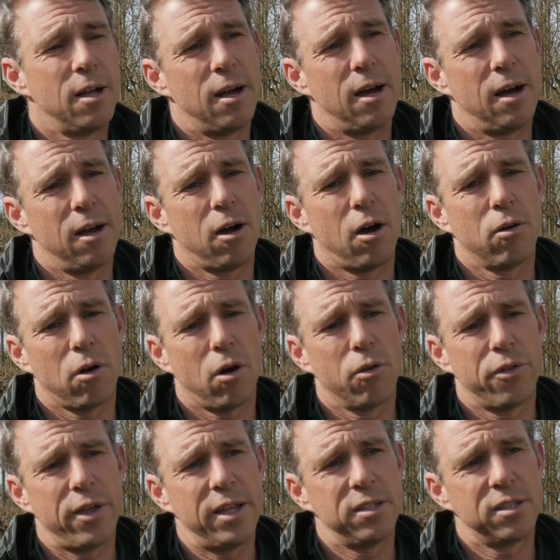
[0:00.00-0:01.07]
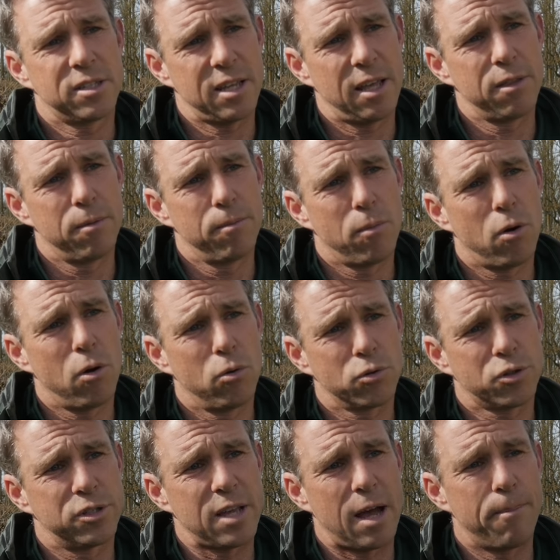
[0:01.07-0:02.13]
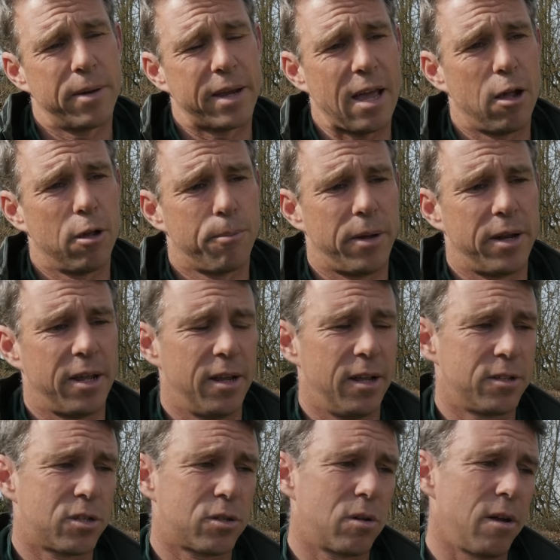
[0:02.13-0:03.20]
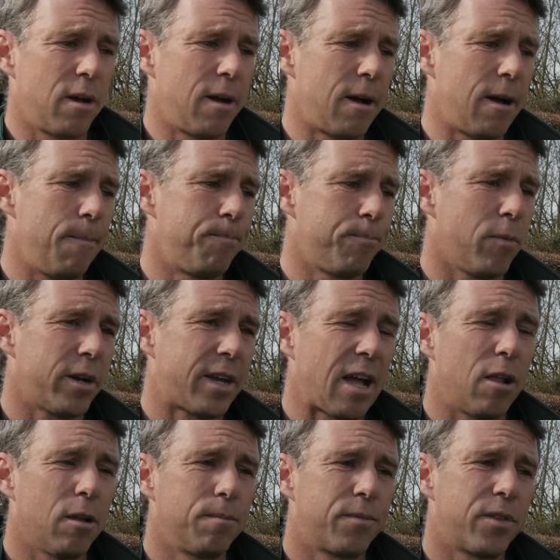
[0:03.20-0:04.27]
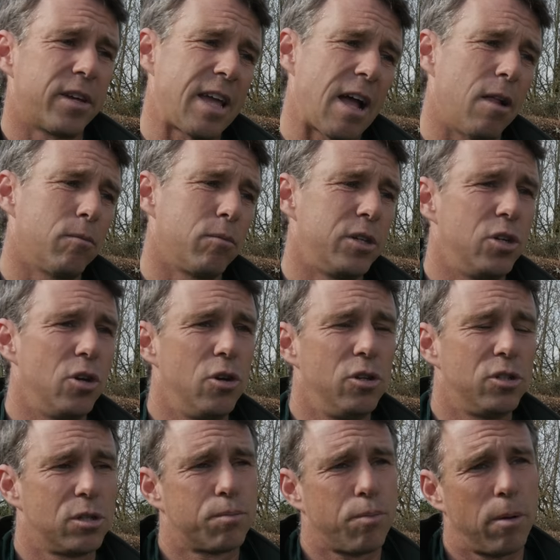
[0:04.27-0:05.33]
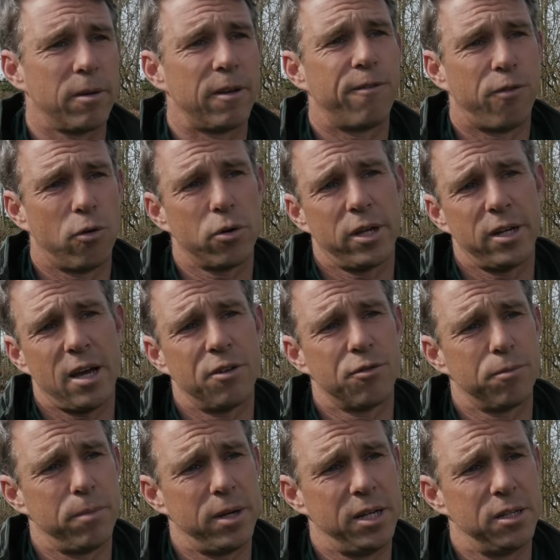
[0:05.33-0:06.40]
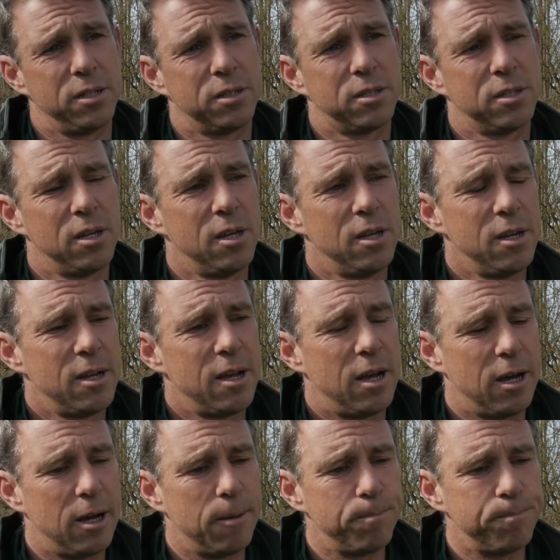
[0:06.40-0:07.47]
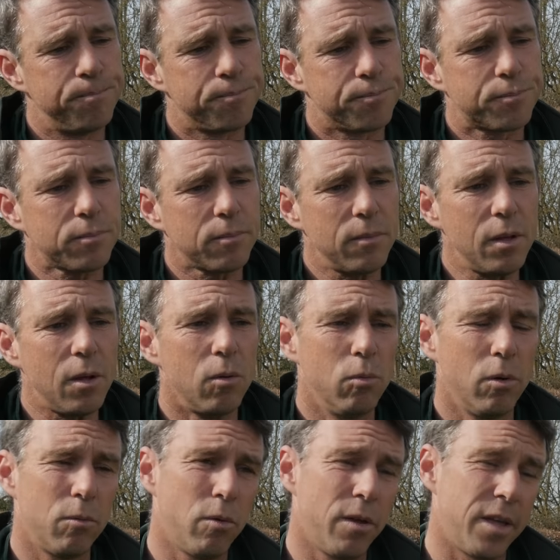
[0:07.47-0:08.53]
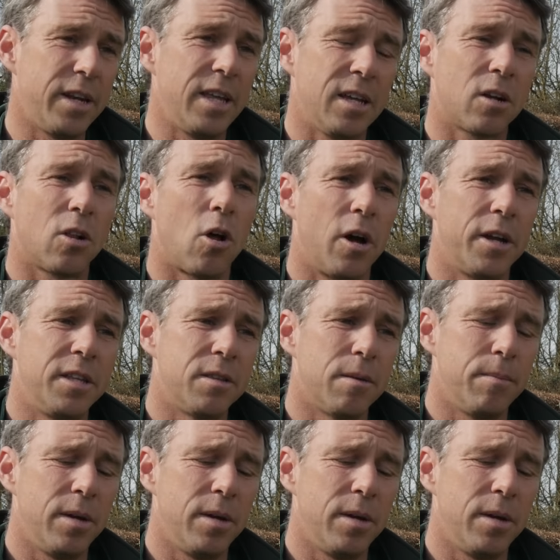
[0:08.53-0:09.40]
I'll then send my horses up a gallop, and it's the gallop we use is probably 1,400 metres with an incline in the